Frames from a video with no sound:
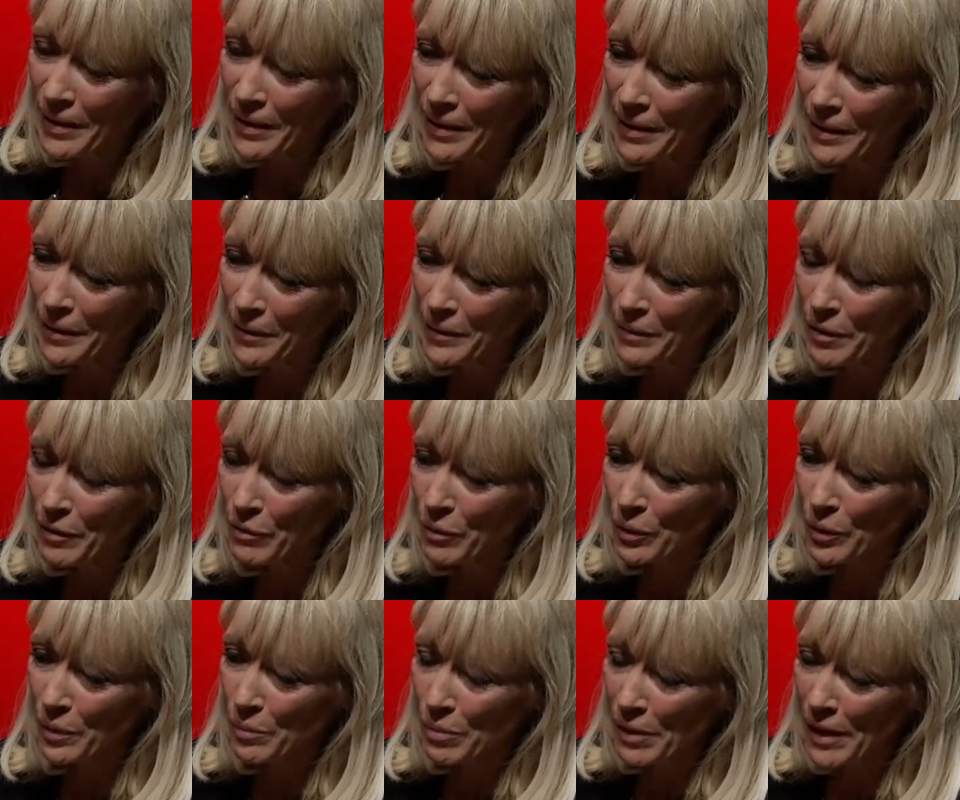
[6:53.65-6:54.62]
uh,
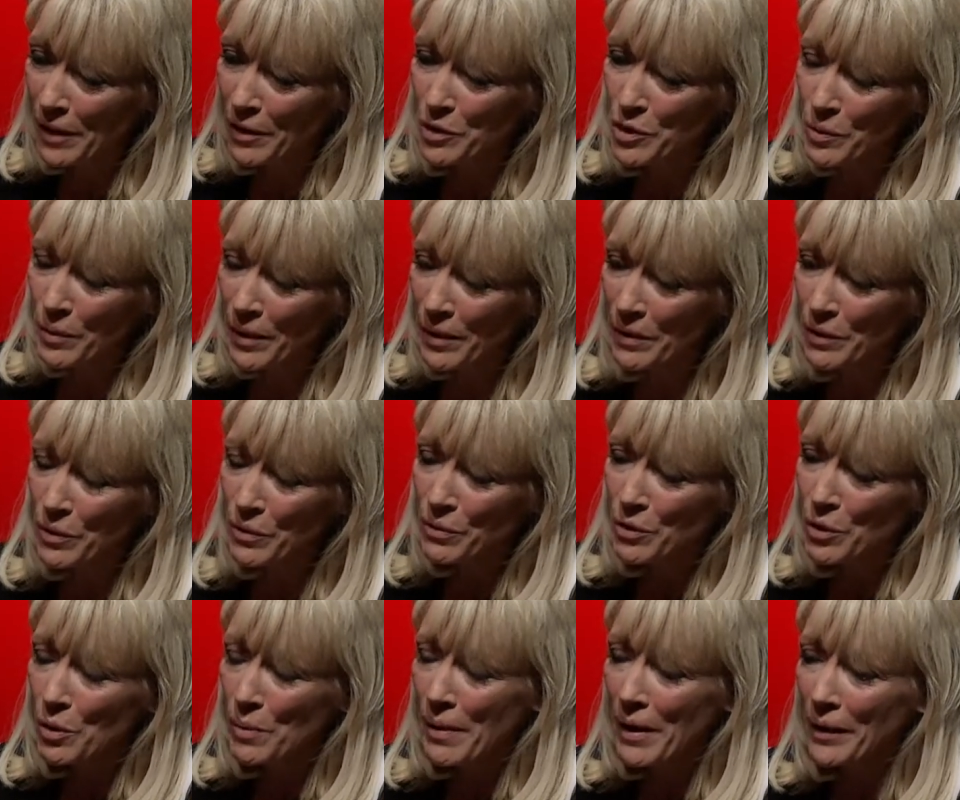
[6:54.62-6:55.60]
before prior to our
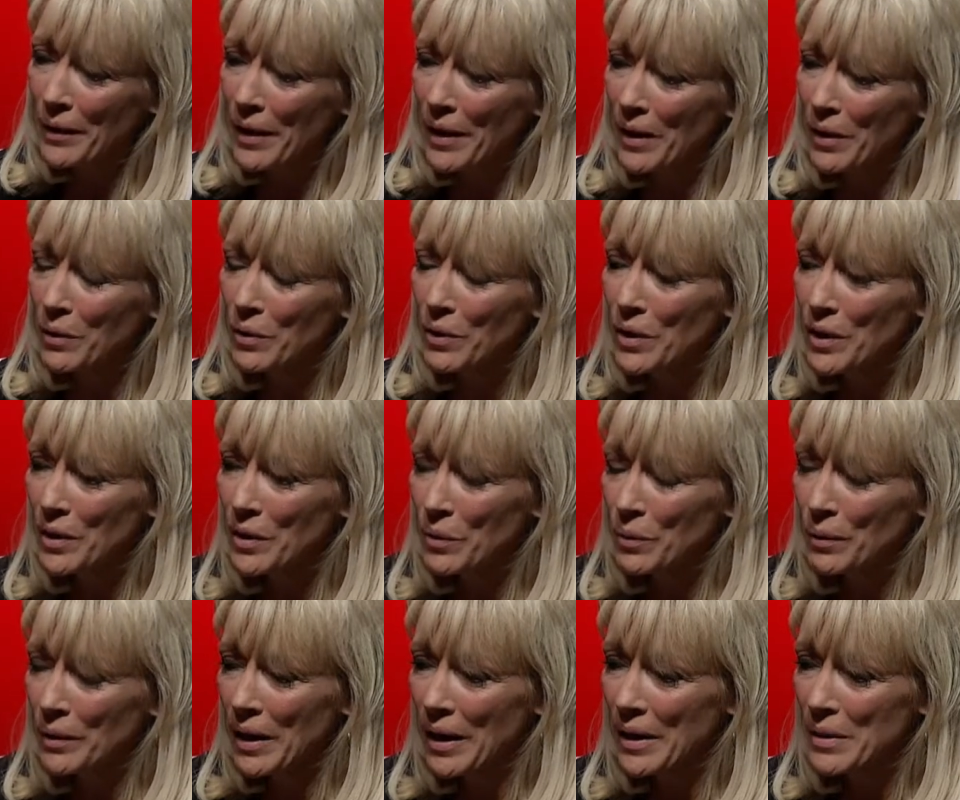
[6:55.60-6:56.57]
interview about how
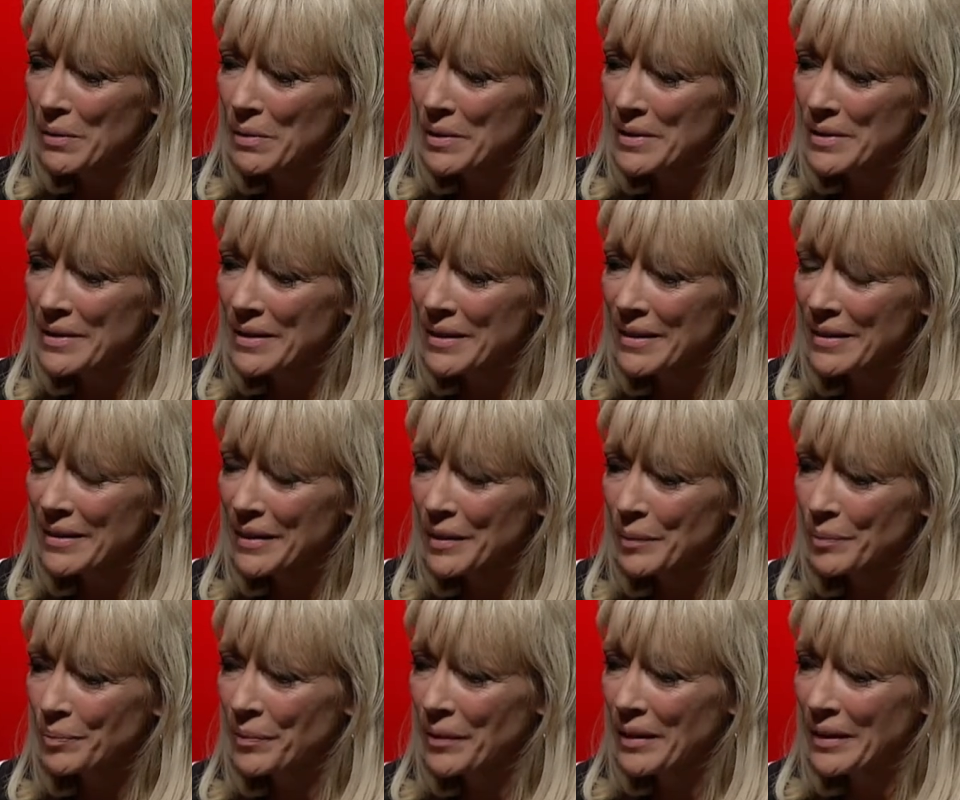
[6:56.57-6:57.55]
when I was a
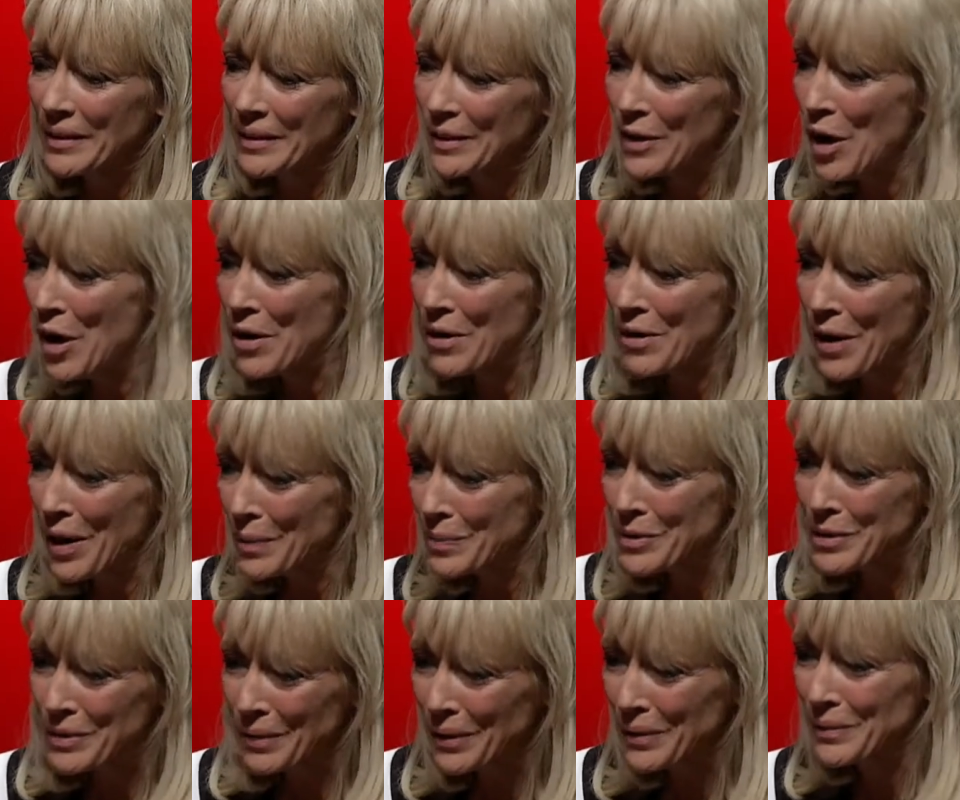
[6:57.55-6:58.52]
um, young
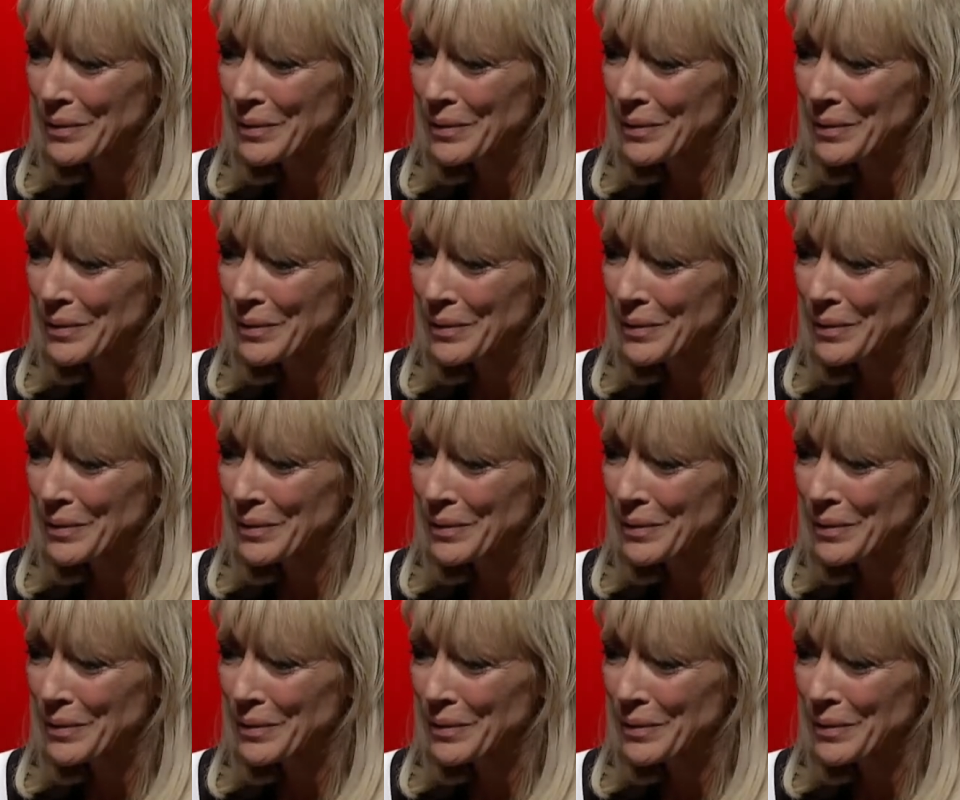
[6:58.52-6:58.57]
upstart